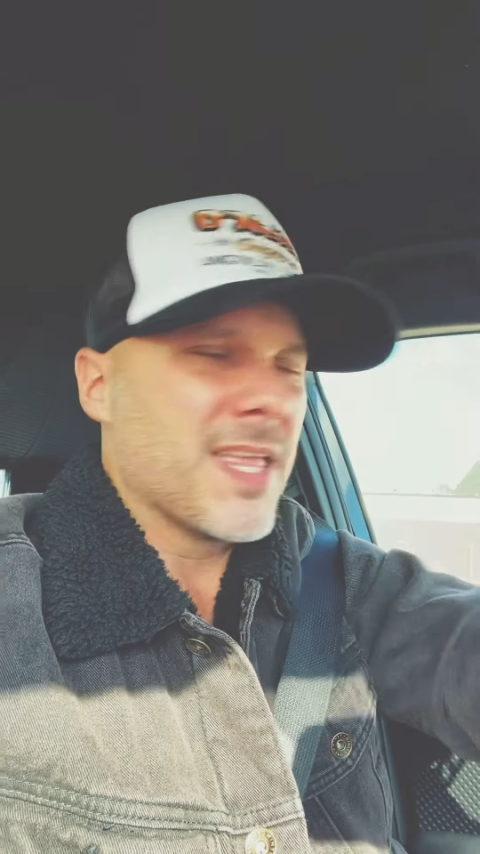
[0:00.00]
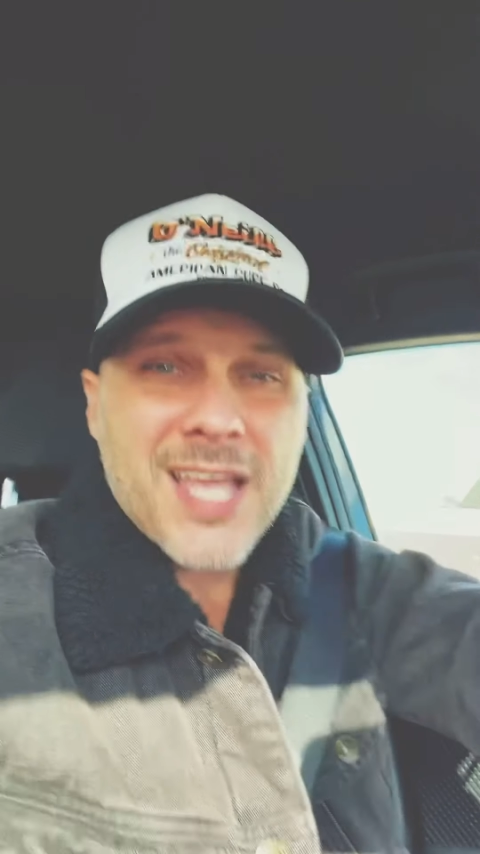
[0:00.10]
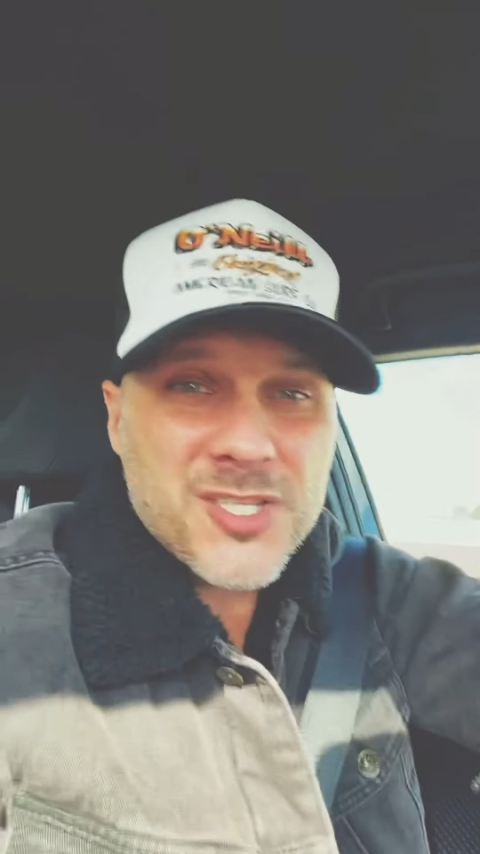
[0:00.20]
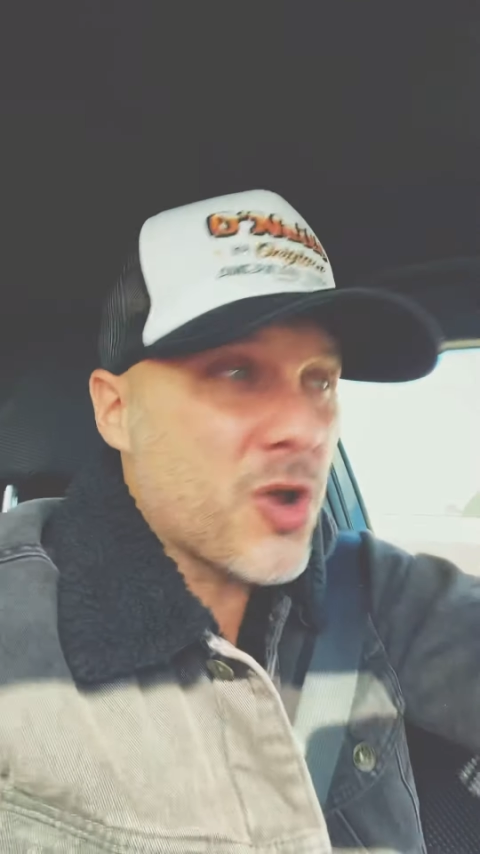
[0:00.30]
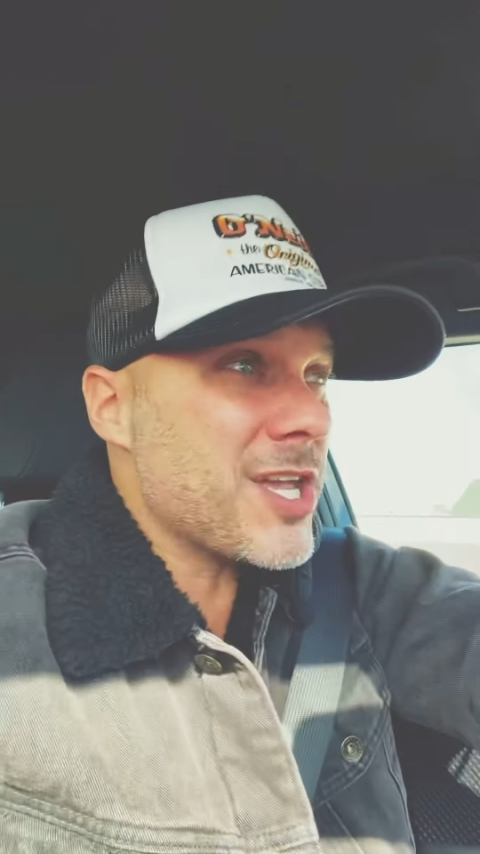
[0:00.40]

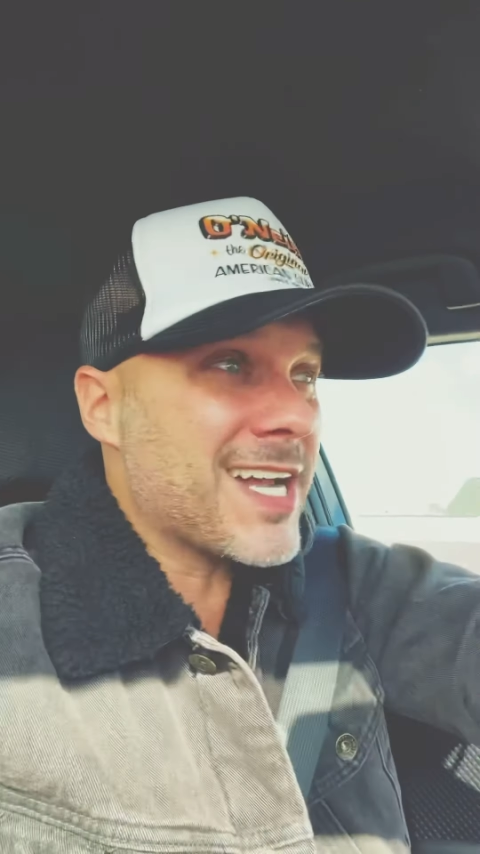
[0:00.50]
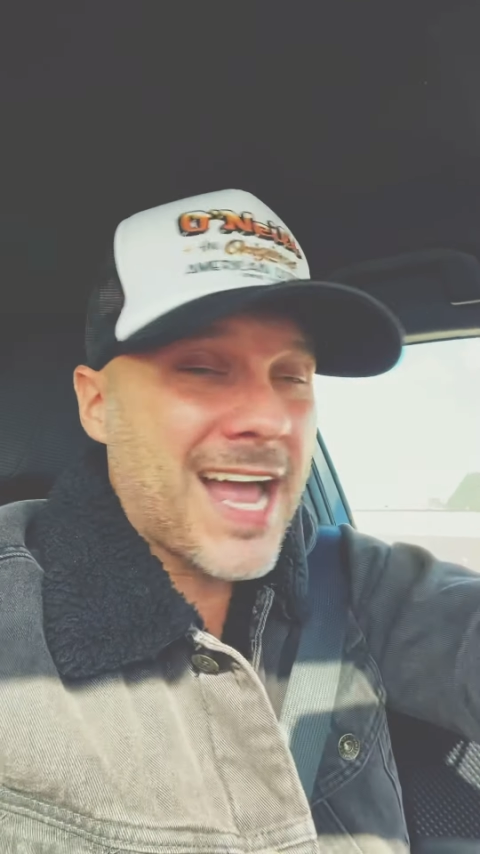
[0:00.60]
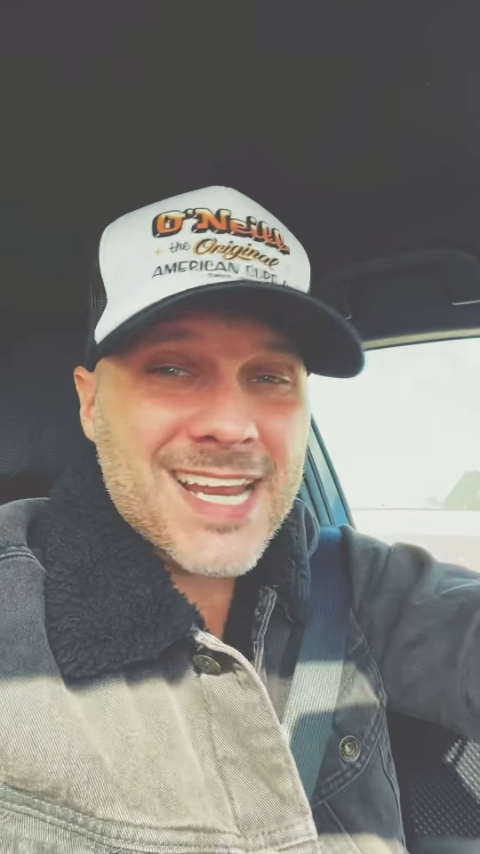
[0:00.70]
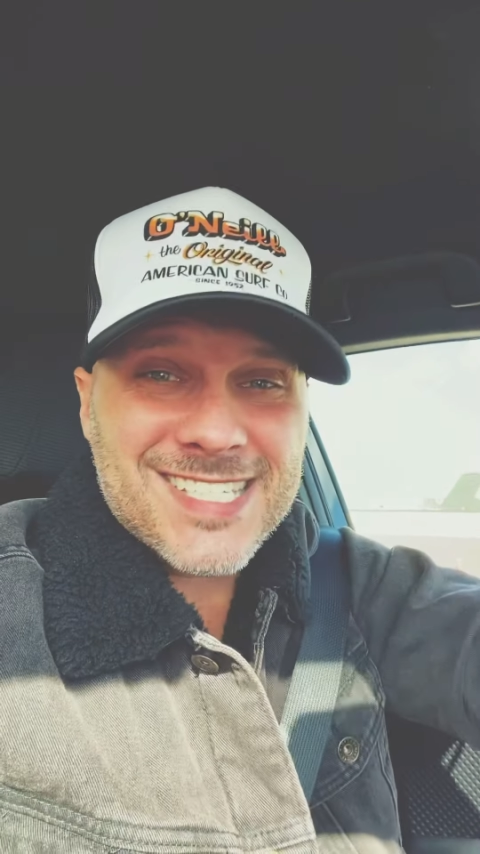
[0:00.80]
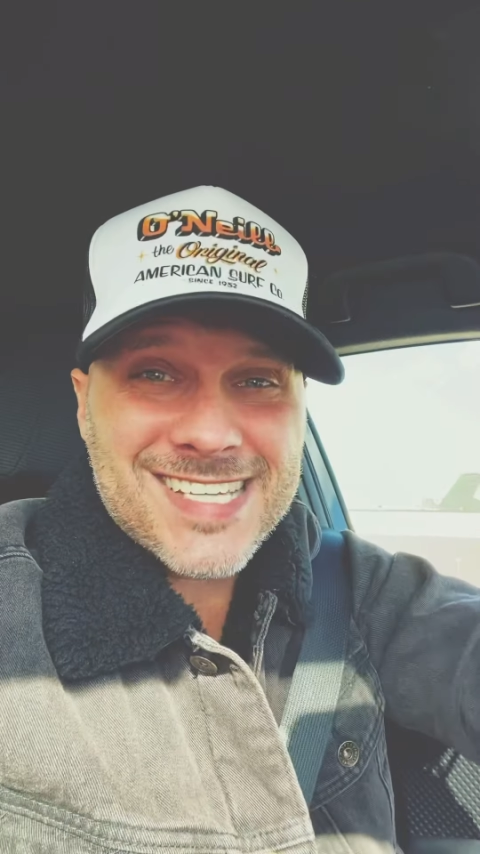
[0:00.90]
That's all you
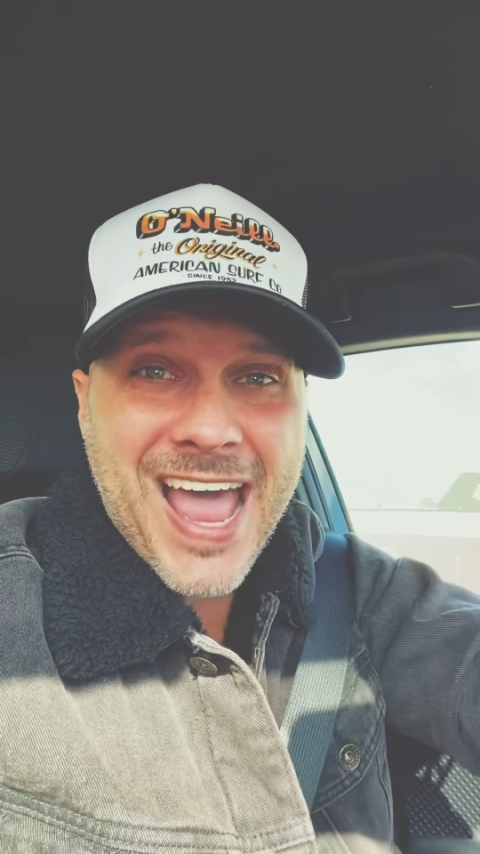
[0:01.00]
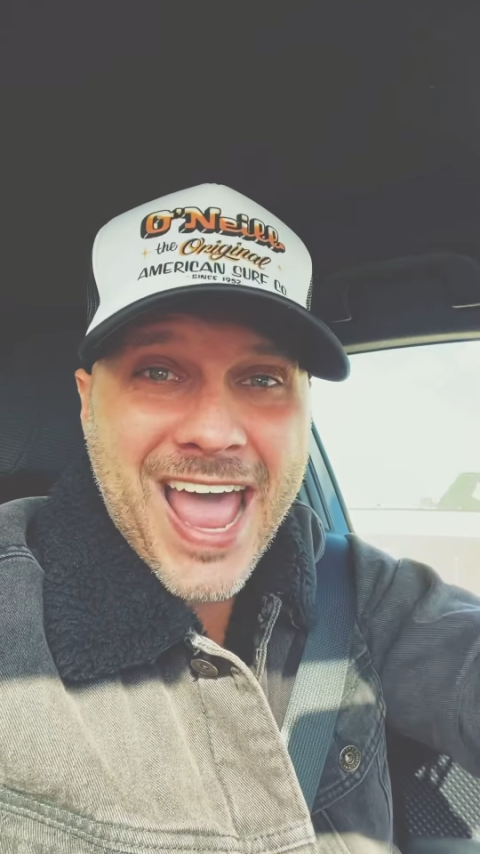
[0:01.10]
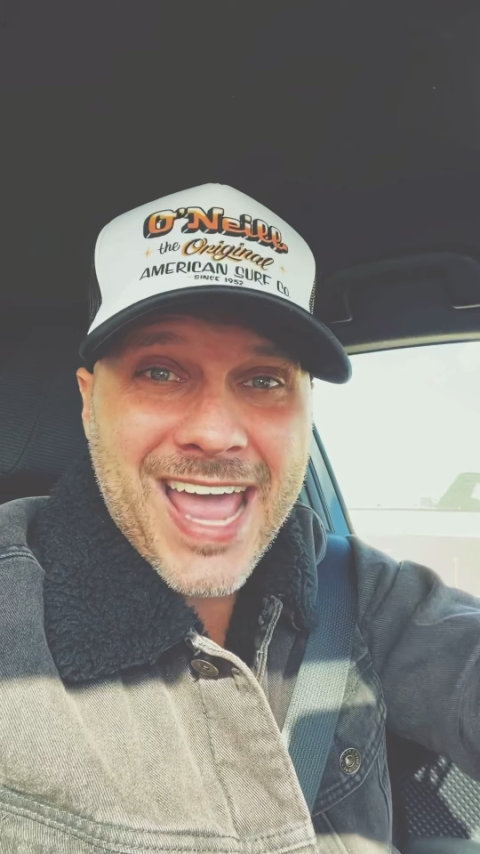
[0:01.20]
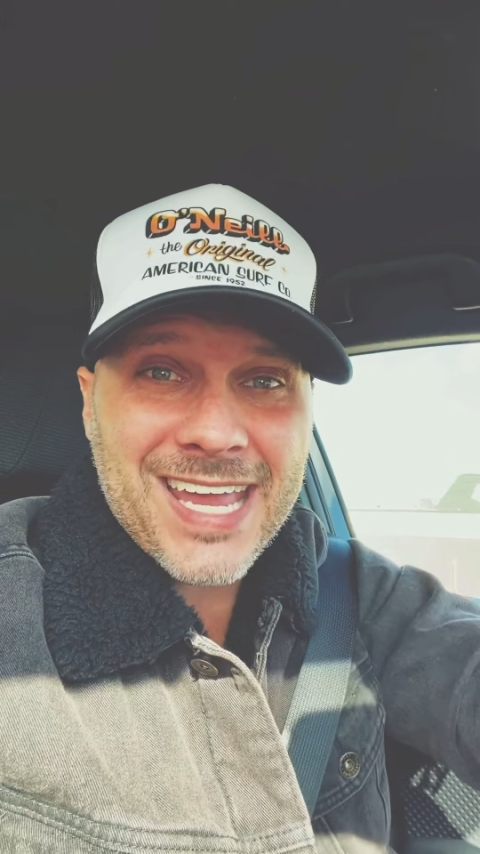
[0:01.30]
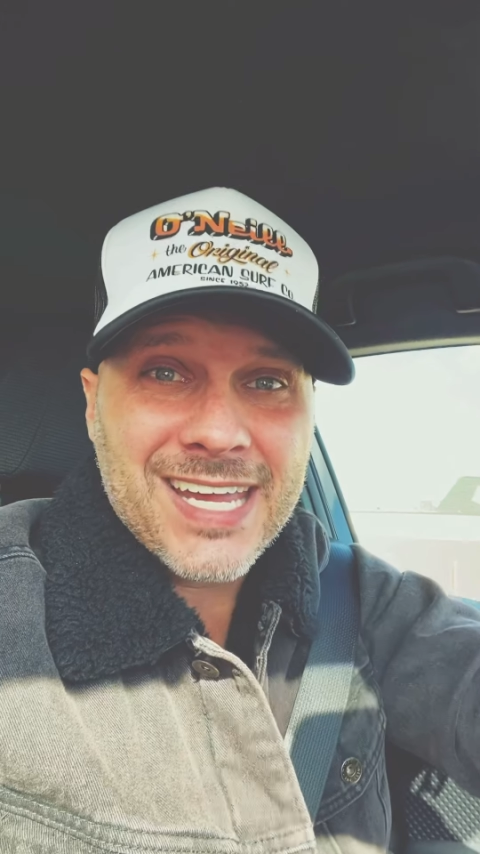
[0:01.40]
got to
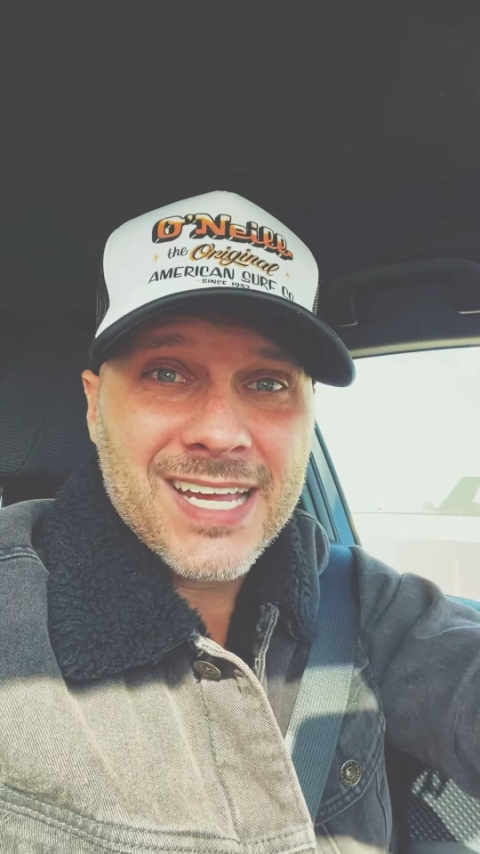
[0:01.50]
say.